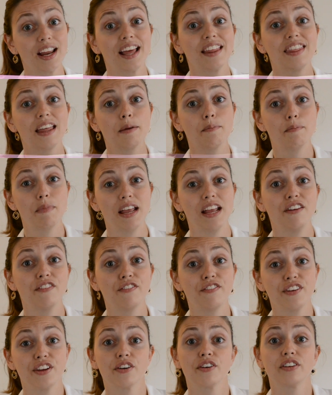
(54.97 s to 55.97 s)
and they may
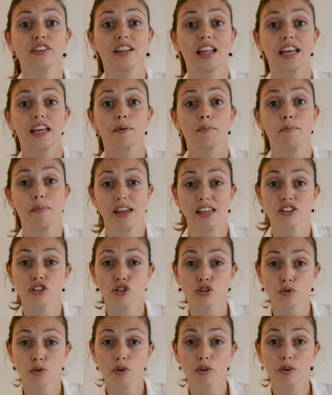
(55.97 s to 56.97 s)
feel like
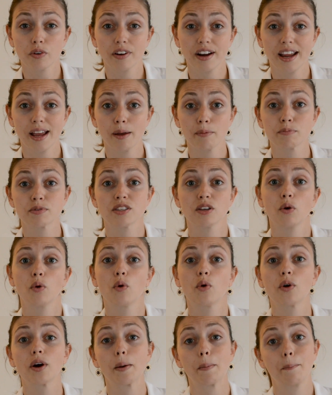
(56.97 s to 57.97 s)
menstrual cramps
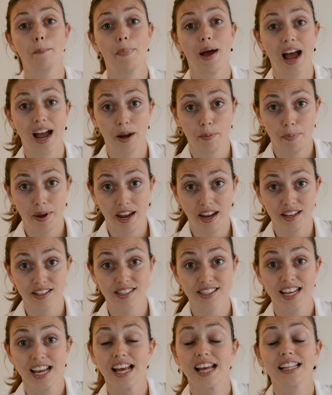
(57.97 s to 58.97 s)
or back pains.